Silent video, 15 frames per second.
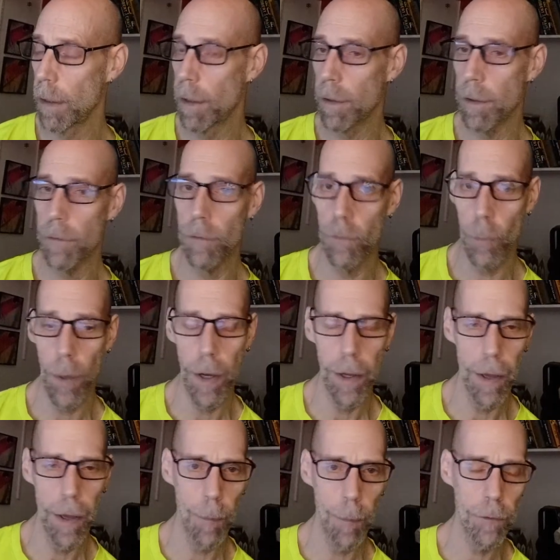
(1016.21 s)
This is why
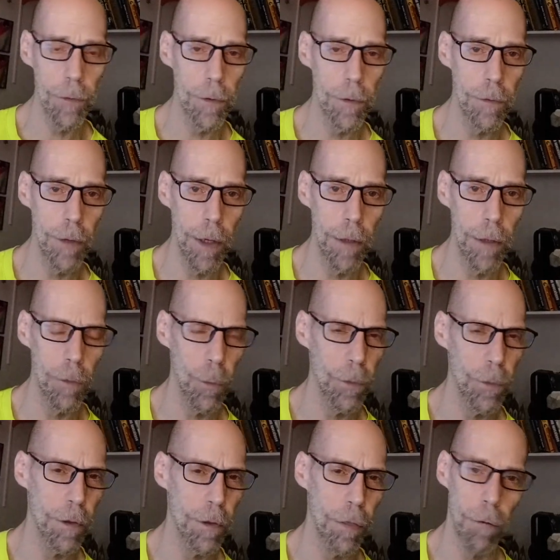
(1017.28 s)
Emerson said, or was
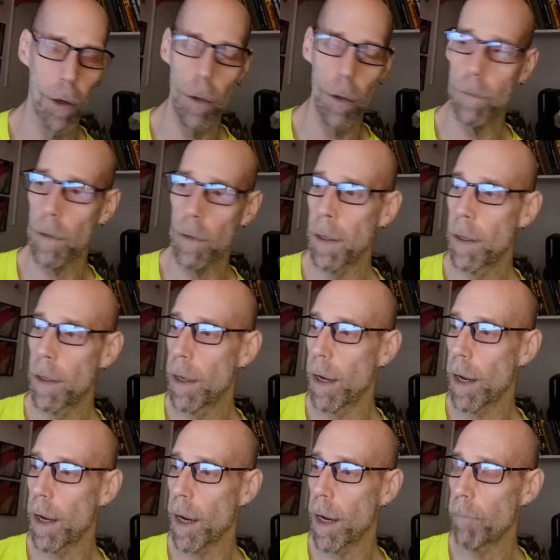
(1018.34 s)
it Thoreau?
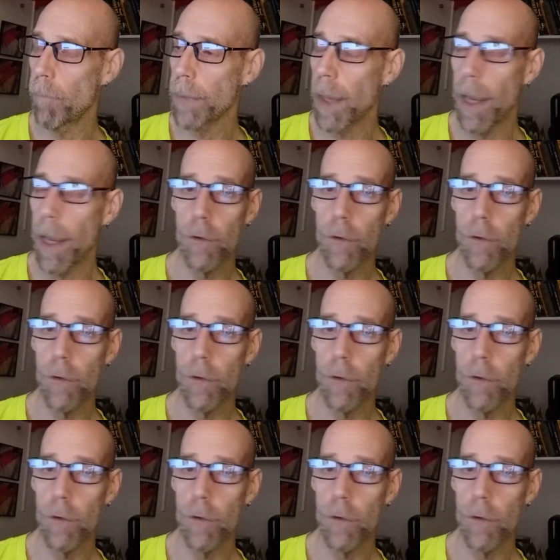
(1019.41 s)
It's